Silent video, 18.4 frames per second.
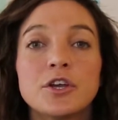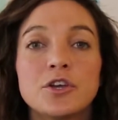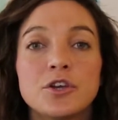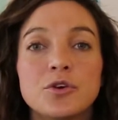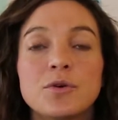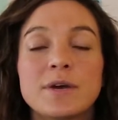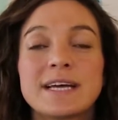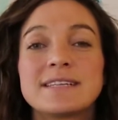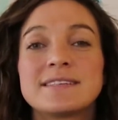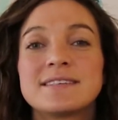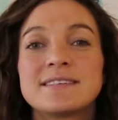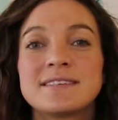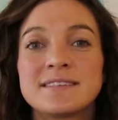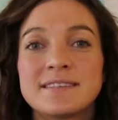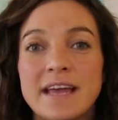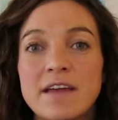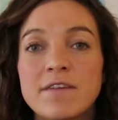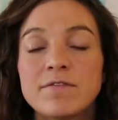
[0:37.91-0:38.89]
you can
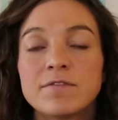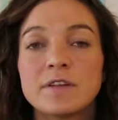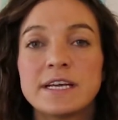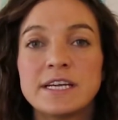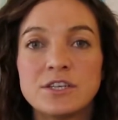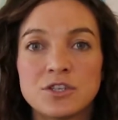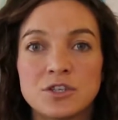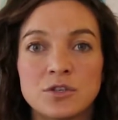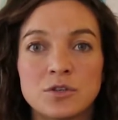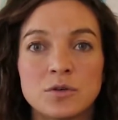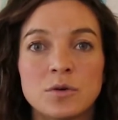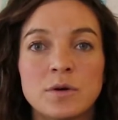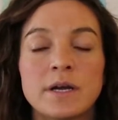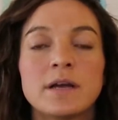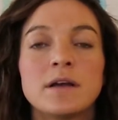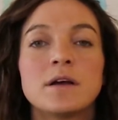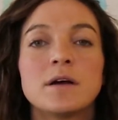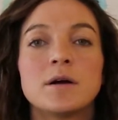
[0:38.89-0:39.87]
safely
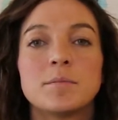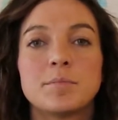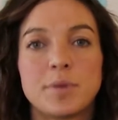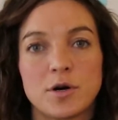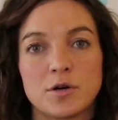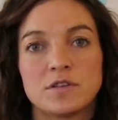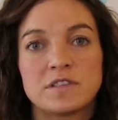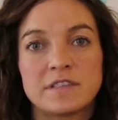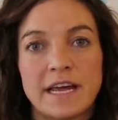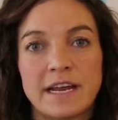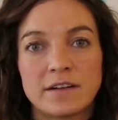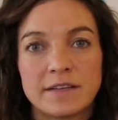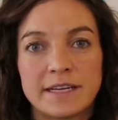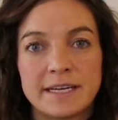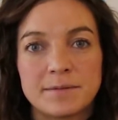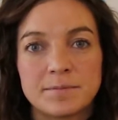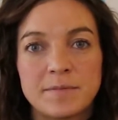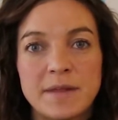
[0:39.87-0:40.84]
do
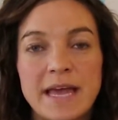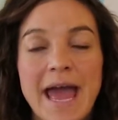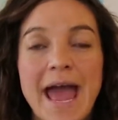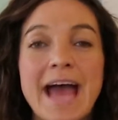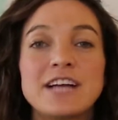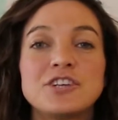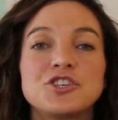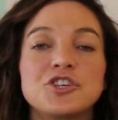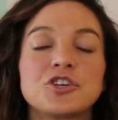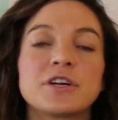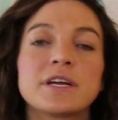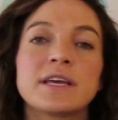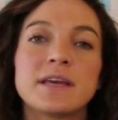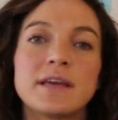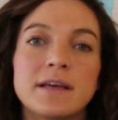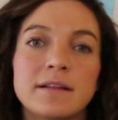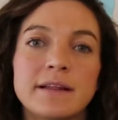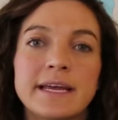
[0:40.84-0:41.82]
postnatally as you're
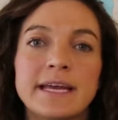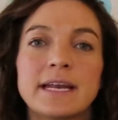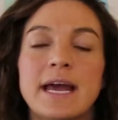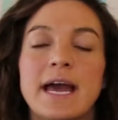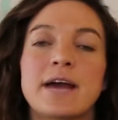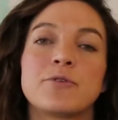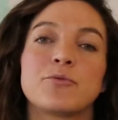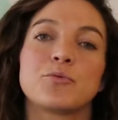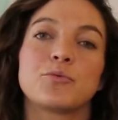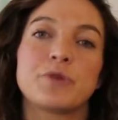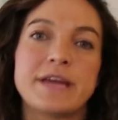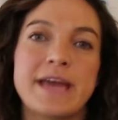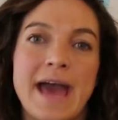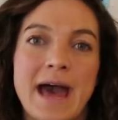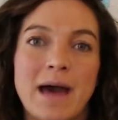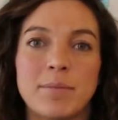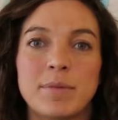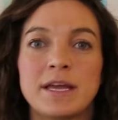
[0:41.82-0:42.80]
healing and
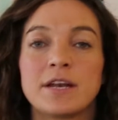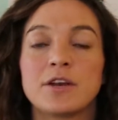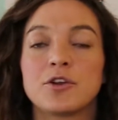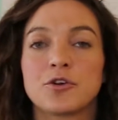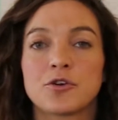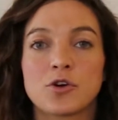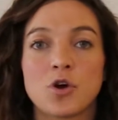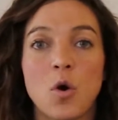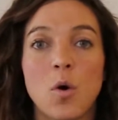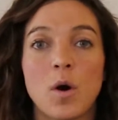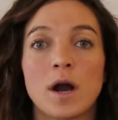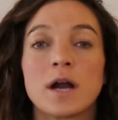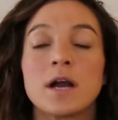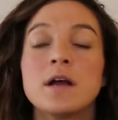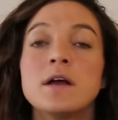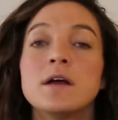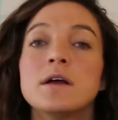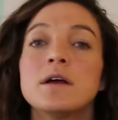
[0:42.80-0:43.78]
rehabbing your core,